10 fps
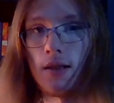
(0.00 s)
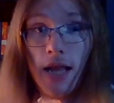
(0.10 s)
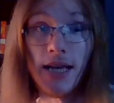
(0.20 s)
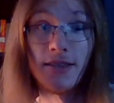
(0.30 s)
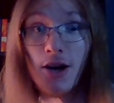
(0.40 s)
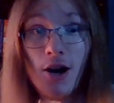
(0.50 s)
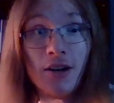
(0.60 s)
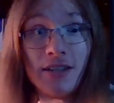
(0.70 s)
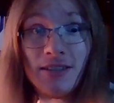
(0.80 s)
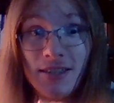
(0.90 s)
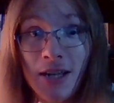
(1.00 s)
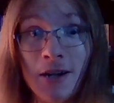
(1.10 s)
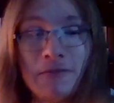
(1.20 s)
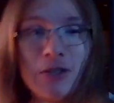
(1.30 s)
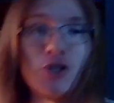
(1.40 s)
like the hawk
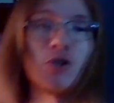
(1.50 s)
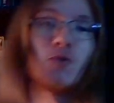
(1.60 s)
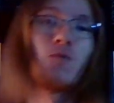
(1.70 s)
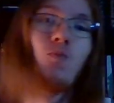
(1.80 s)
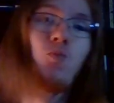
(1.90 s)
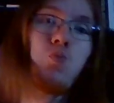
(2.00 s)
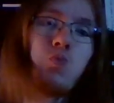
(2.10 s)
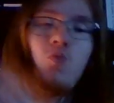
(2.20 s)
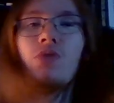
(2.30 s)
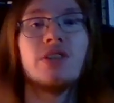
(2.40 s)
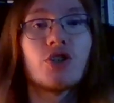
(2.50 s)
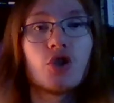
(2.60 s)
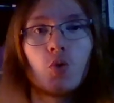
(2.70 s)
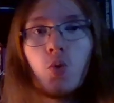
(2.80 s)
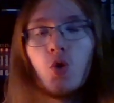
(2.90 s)
itself, it just
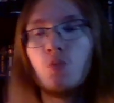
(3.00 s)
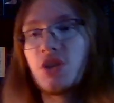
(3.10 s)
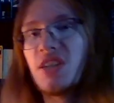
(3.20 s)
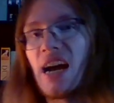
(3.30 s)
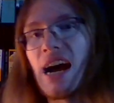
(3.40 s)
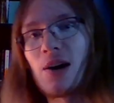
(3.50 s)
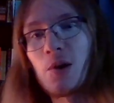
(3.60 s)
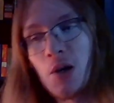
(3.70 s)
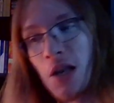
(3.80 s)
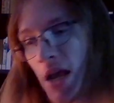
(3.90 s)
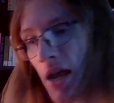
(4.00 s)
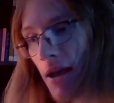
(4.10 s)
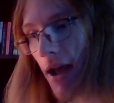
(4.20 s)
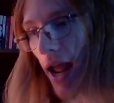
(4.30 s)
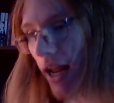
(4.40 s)
swoops down
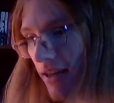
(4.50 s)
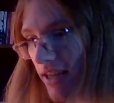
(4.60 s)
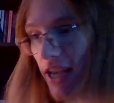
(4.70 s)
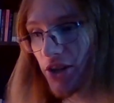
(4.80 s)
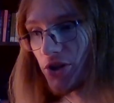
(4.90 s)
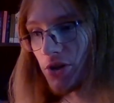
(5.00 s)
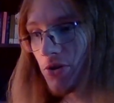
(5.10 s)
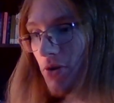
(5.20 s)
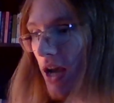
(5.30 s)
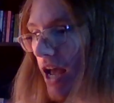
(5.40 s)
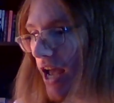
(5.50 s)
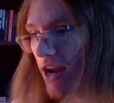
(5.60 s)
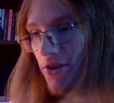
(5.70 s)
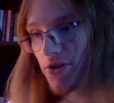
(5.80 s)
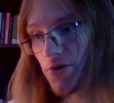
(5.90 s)
and takes you. And